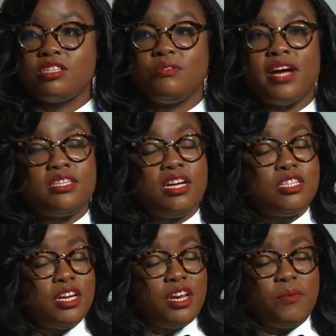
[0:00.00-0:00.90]
Do not touch
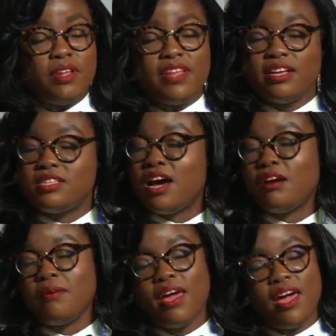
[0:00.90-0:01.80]
anyone. That is not
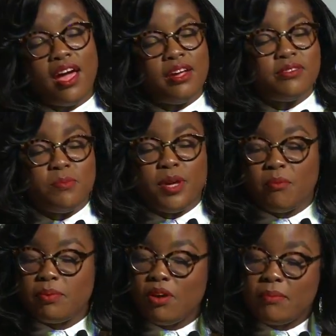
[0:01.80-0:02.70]
okay. I used to be an
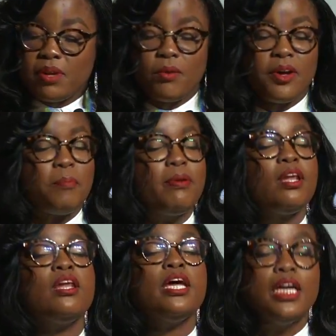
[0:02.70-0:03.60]
employment lawyer.
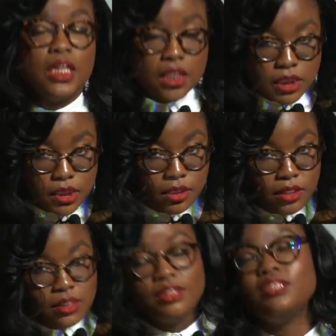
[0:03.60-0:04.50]
Please
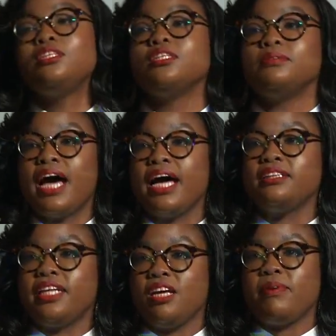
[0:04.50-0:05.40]
do not
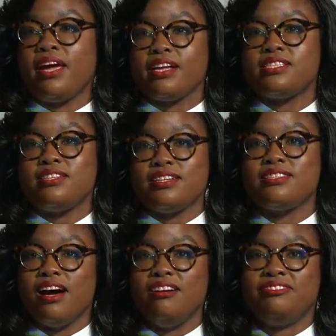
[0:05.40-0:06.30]
keep your hands to
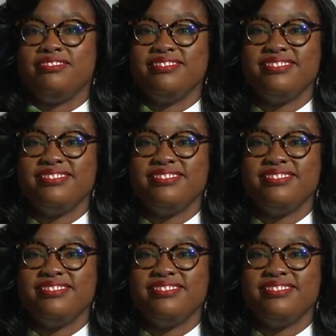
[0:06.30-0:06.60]
yourself.